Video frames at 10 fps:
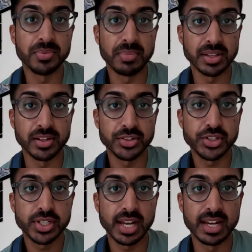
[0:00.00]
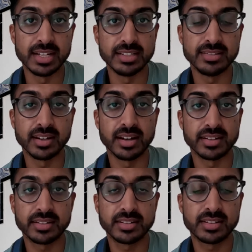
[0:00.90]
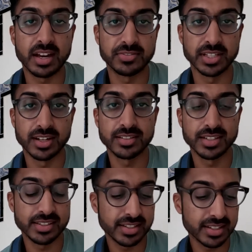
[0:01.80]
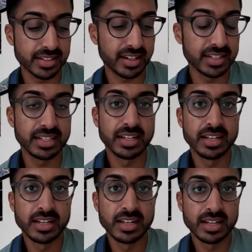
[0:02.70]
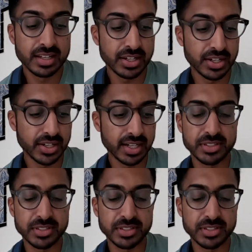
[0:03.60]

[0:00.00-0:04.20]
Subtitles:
my lunch and a cafe latte that I got here.